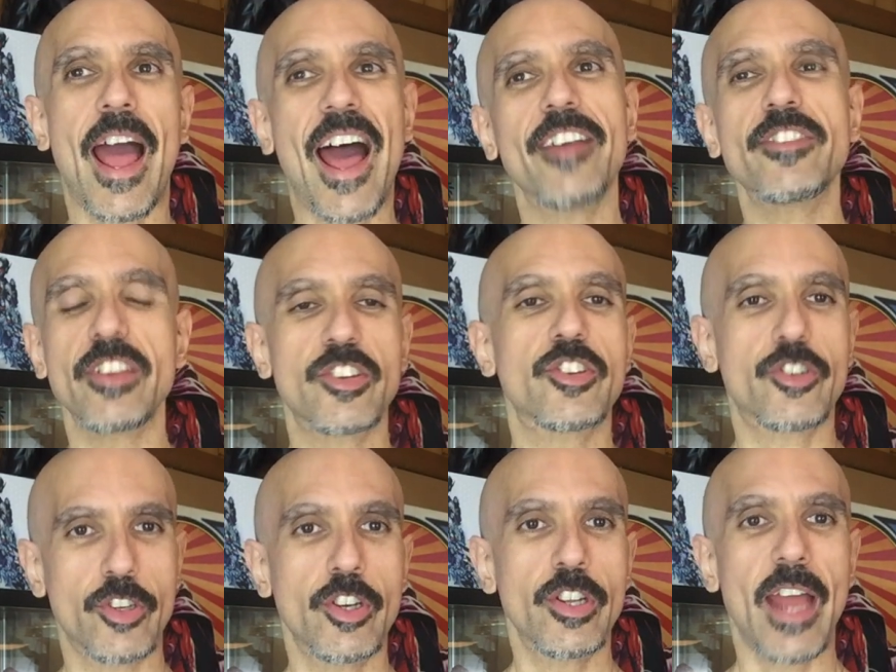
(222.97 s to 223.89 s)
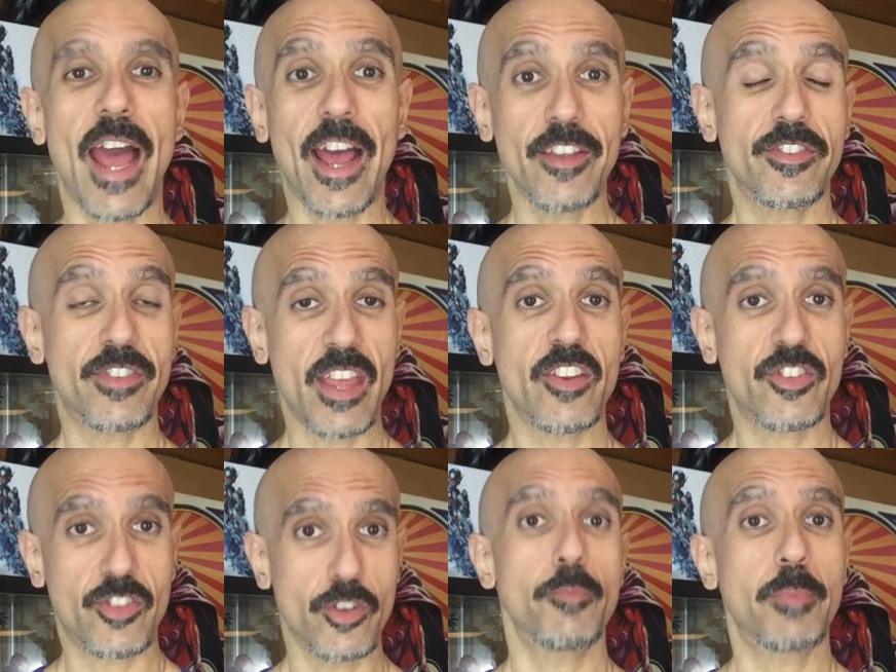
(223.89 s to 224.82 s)
as it should, as they
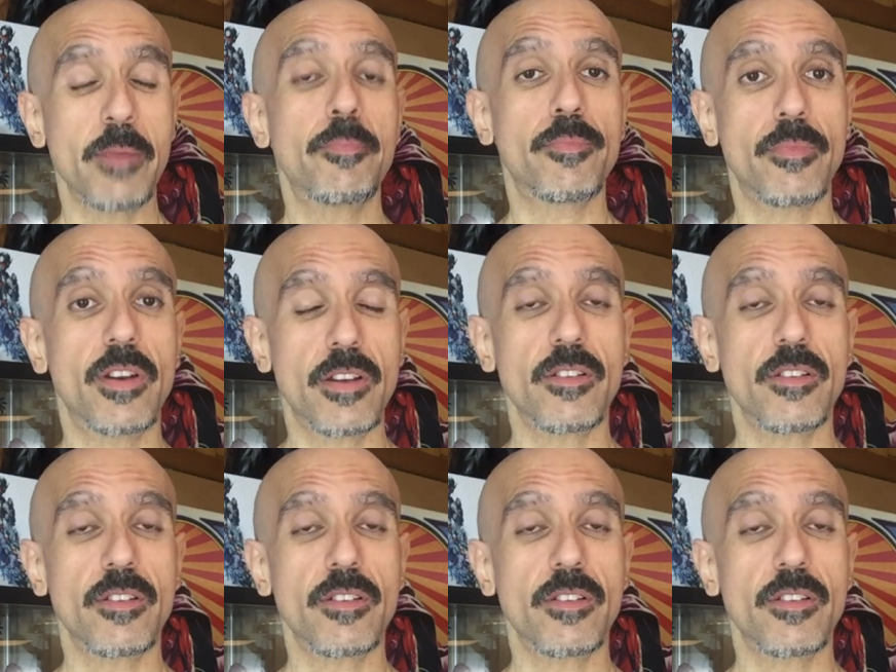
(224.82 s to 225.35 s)
should be.